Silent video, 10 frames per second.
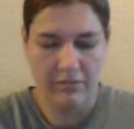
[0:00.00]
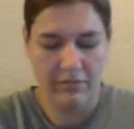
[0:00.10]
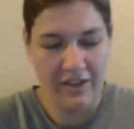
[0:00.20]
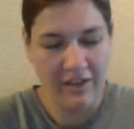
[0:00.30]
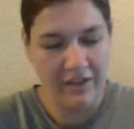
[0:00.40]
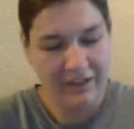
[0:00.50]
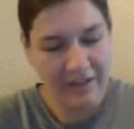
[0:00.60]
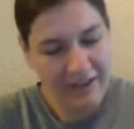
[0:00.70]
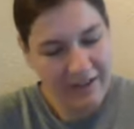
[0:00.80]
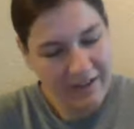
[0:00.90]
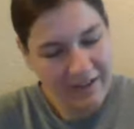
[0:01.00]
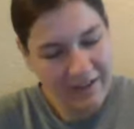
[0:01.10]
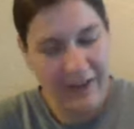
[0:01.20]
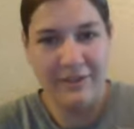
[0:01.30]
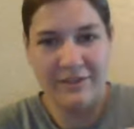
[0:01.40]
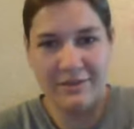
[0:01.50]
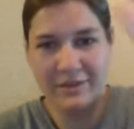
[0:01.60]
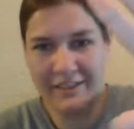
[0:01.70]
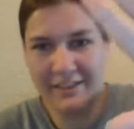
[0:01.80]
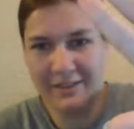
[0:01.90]
That one's
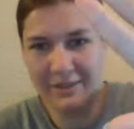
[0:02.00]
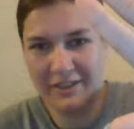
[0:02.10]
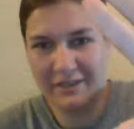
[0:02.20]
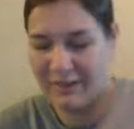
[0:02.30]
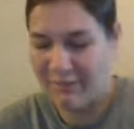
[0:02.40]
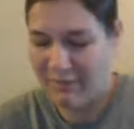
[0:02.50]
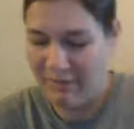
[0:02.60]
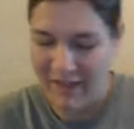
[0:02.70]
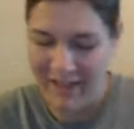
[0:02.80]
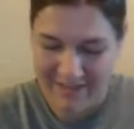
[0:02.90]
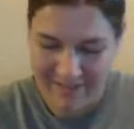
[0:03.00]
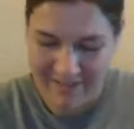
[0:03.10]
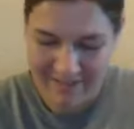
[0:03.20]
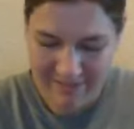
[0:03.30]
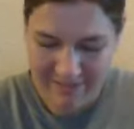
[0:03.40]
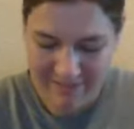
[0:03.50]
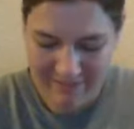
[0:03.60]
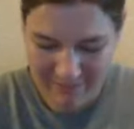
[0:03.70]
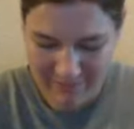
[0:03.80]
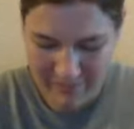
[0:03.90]
really shimmery. It doesn't want to come off my hand.
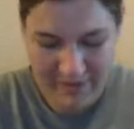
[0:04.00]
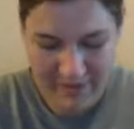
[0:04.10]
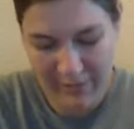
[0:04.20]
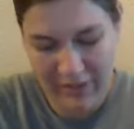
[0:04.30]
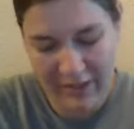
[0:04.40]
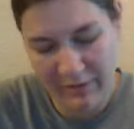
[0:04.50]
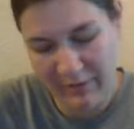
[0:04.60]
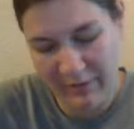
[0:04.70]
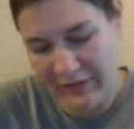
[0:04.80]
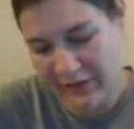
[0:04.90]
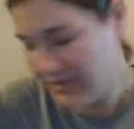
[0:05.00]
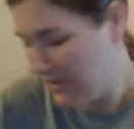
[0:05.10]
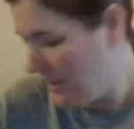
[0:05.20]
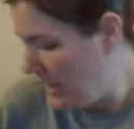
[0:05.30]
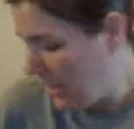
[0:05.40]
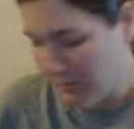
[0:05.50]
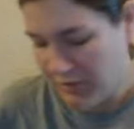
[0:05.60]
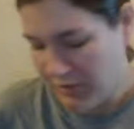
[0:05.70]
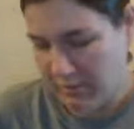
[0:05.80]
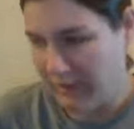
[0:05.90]
It doesn't want to come off my fingers. I'm
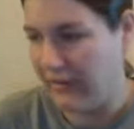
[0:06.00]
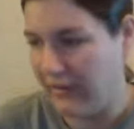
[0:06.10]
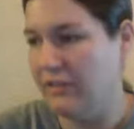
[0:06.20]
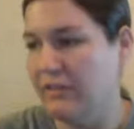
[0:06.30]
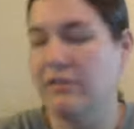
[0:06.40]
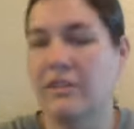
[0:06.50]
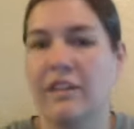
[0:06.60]
sure it'll be fine, though, like,